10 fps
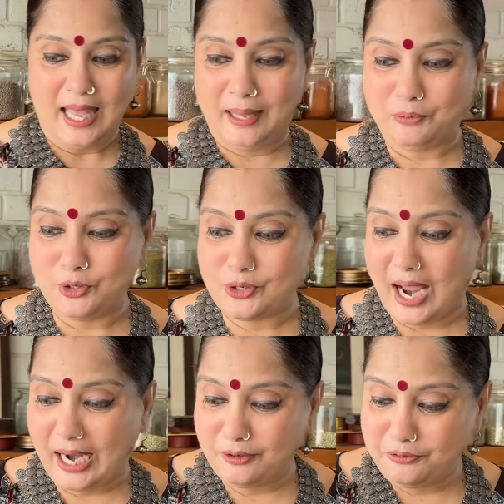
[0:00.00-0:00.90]
I'm going to
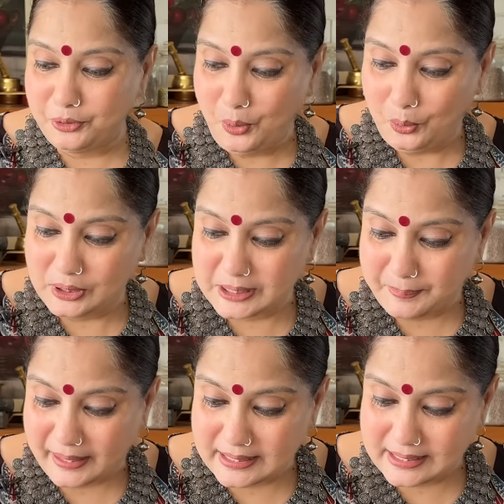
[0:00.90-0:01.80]
add a few whole
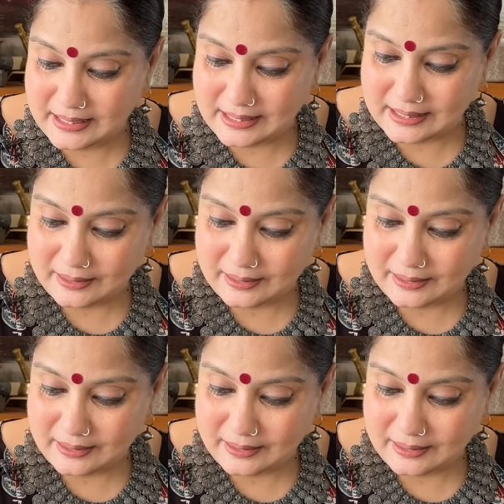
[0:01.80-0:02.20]
spices.